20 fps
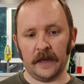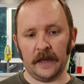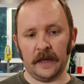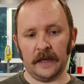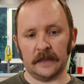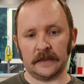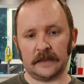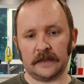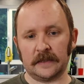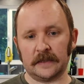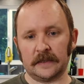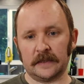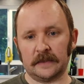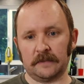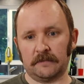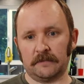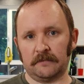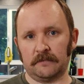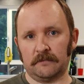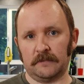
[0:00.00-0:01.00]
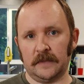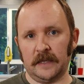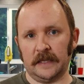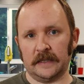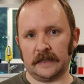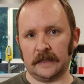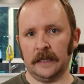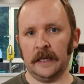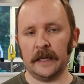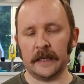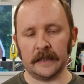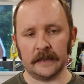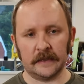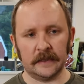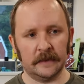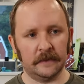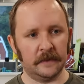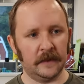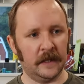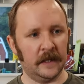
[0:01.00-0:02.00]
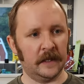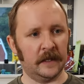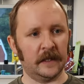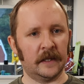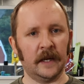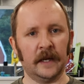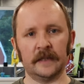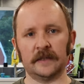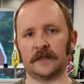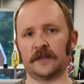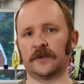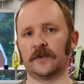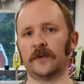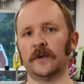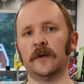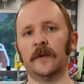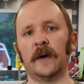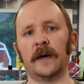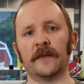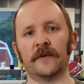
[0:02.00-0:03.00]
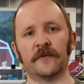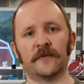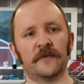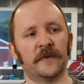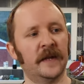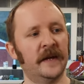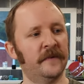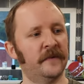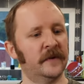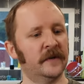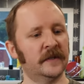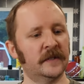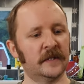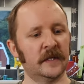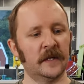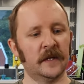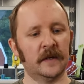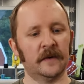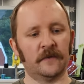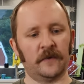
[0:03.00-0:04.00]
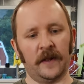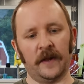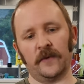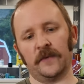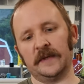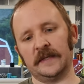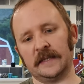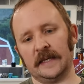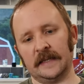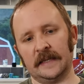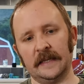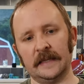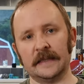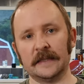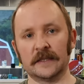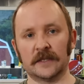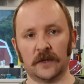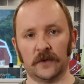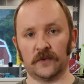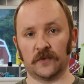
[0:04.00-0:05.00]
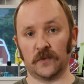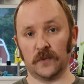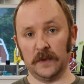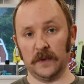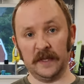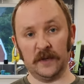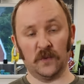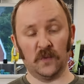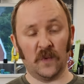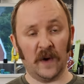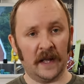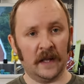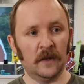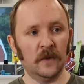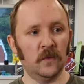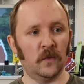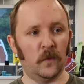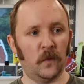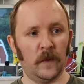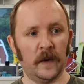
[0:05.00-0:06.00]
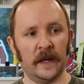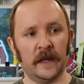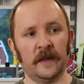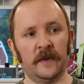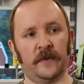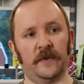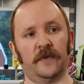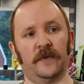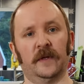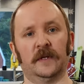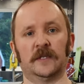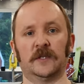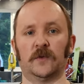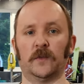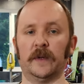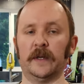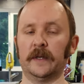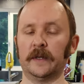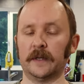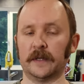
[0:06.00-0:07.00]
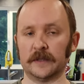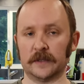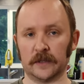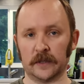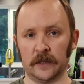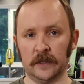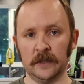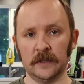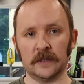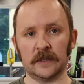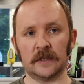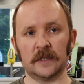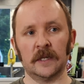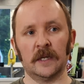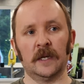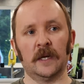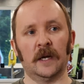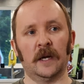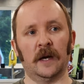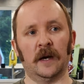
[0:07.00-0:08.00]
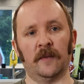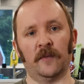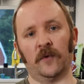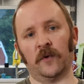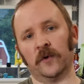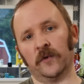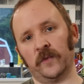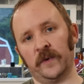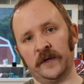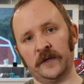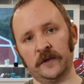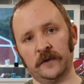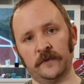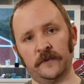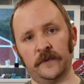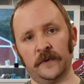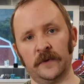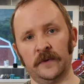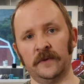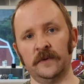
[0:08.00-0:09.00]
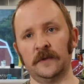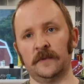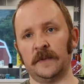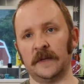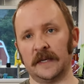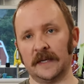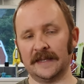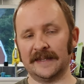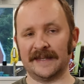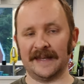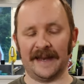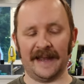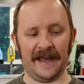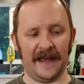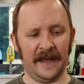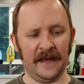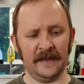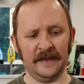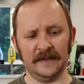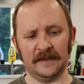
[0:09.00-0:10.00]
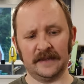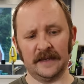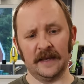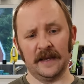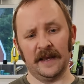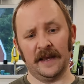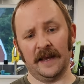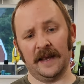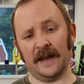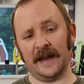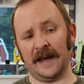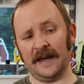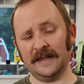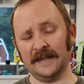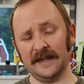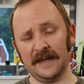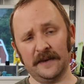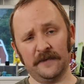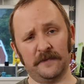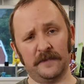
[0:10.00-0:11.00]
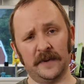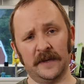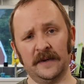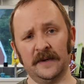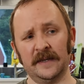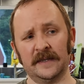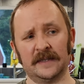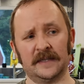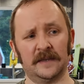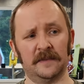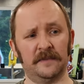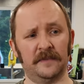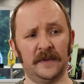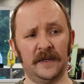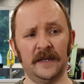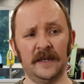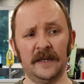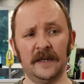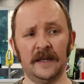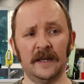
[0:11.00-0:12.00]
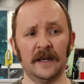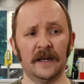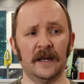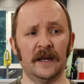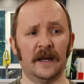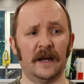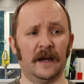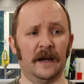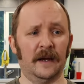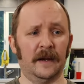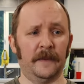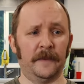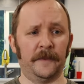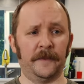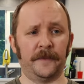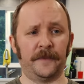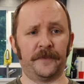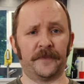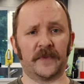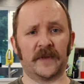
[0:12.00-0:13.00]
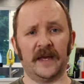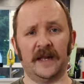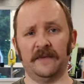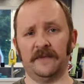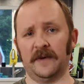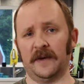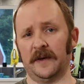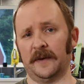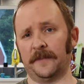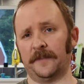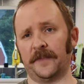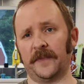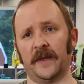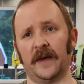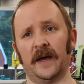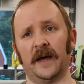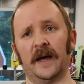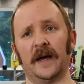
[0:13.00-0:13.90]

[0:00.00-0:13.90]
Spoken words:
it's nice. It cuts through other flavors. For that reason, I think this goes really well with sweeter desserts. Or richer foods, because it has enough bitterness to be kind of a